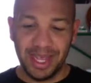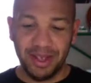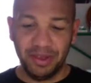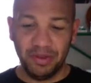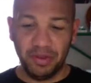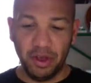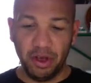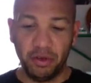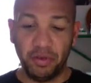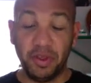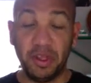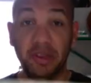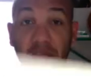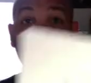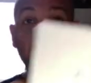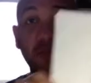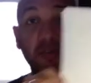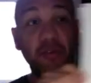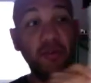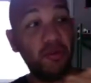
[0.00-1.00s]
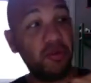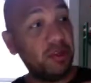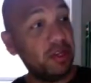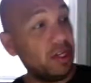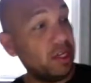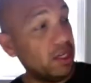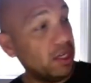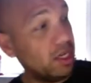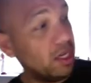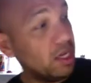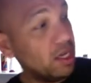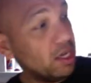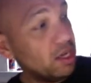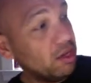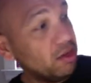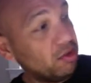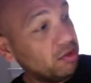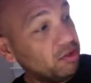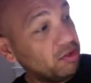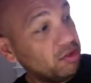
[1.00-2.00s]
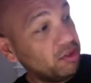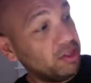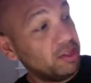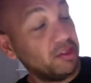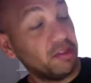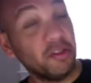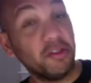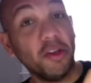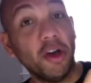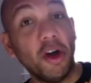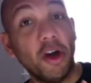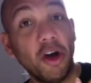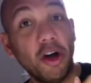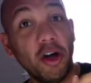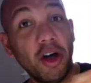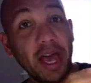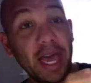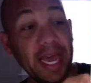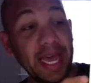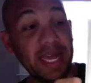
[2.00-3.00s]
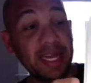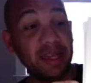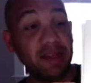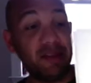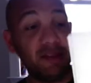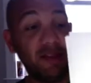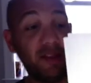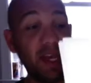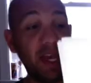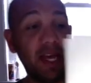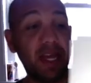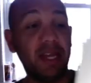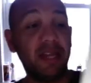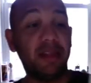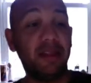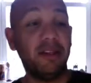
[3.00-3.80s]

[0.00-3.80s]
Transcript: So this is using, you can see this is all hand set.